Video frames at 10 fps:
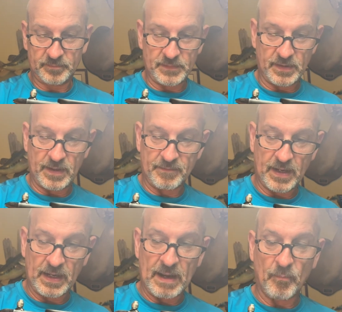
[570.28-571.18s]
they've
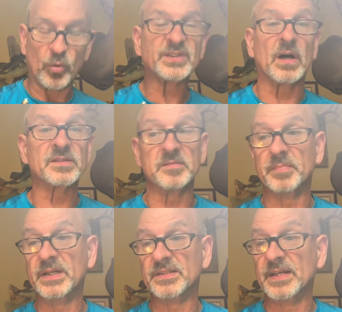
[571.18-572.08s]
got a lot more tungsten
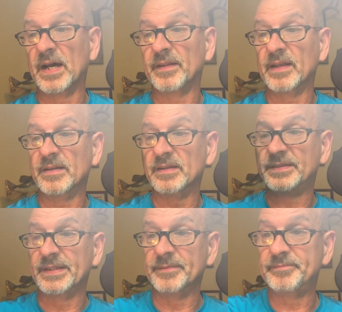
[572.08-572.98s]
beads now than they did
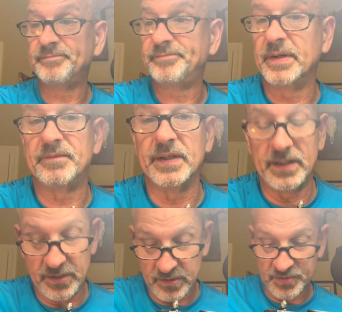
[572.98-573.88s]
10, 15
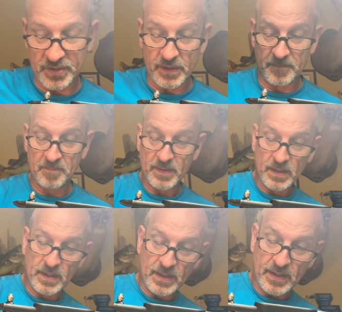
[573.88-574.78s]
years ago.
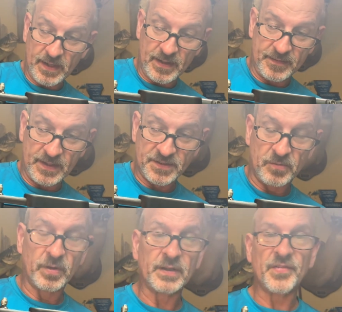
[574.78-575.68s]
And these are
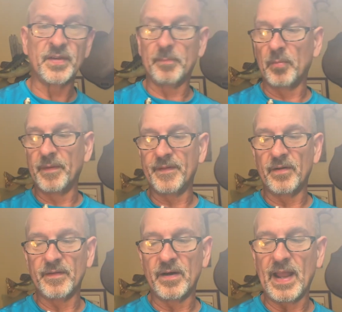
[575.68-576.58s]
really simple, but
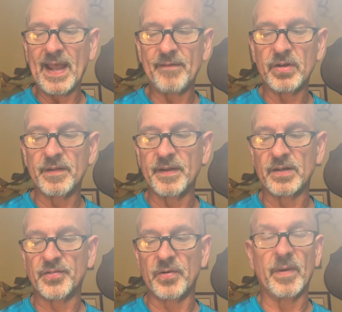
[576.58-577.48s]
they're heavier than
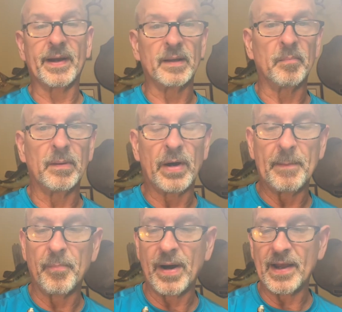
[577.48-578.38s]
just a regular
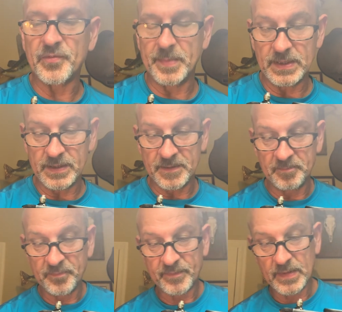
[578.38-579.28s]
brass bead.
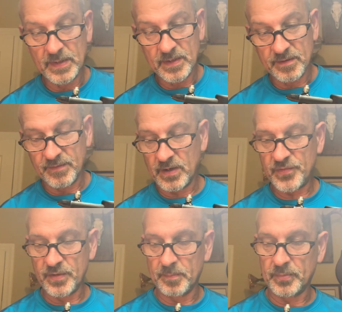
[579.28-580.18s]
Very
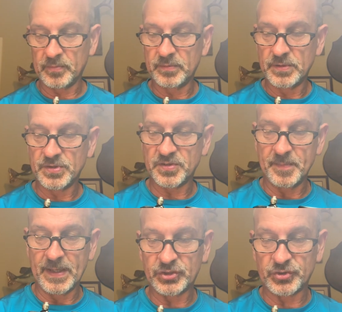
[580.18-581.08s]
simple. Just
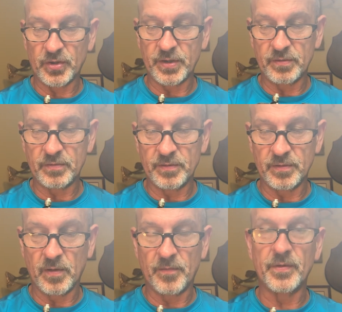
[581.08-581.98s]
make sure you
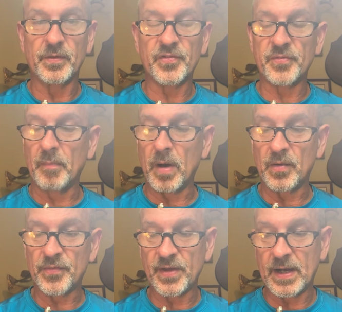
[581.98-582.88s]
go through the small
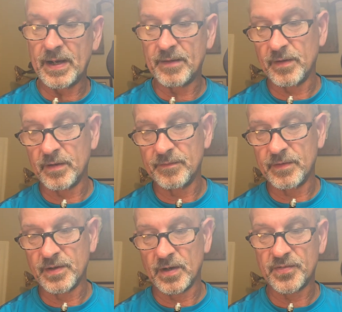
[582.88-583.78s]
side of the
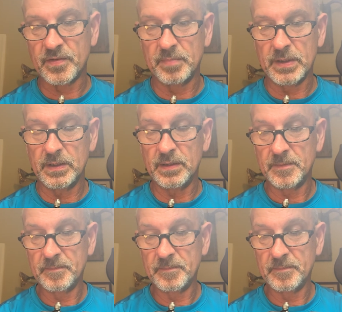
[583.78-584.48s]
tungsten bead,